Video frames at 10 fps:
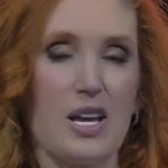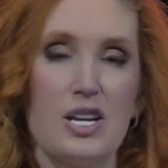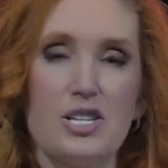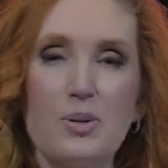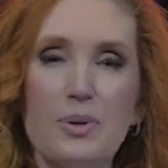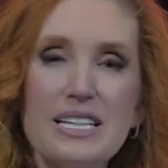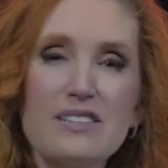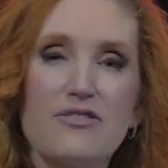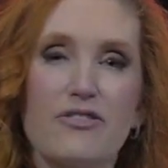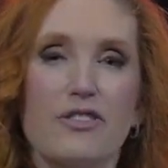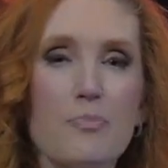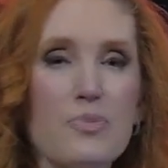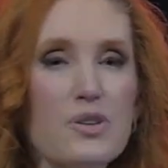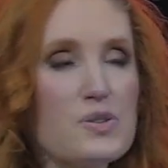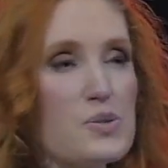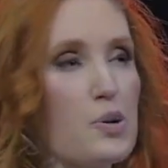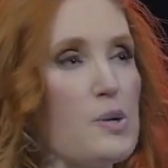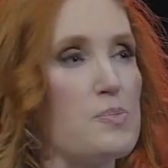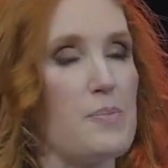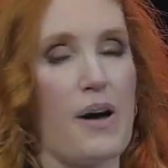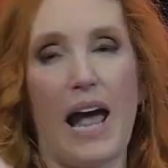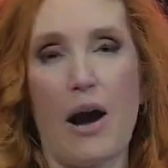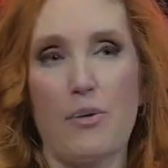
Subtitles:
So we need to flip the script about how